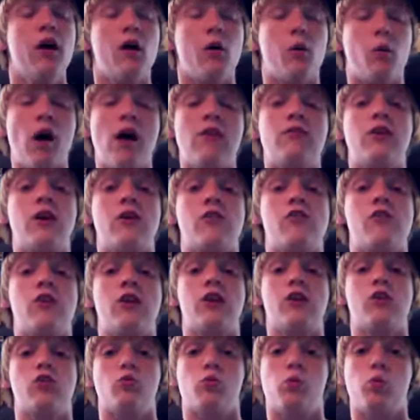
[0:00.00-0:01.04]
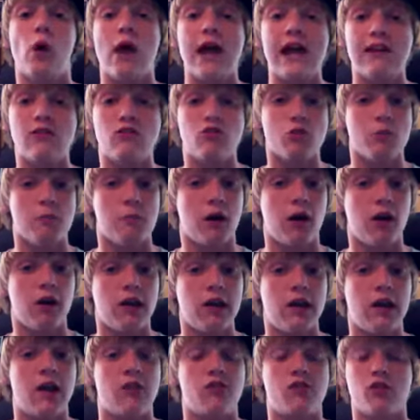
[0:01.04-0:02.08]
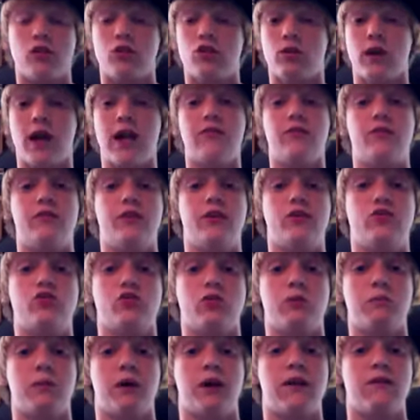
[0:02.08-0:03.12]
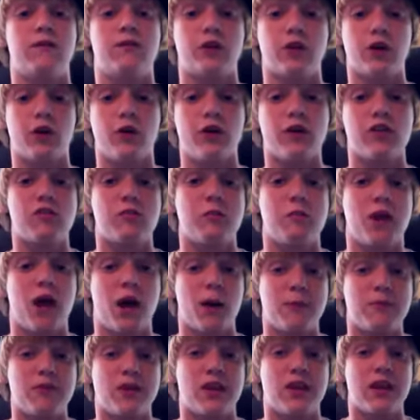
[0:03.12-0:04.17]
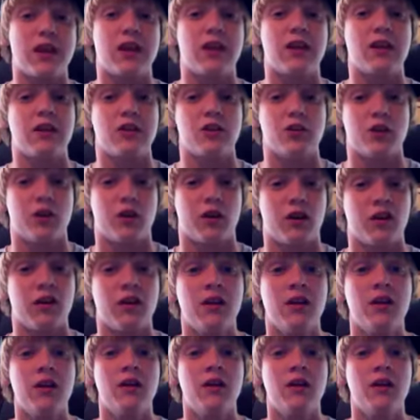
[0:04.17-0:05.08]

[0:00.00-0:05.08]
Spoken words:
Wi-Fi sync is way too buggy. It's a great feature, but if you're going to be updating your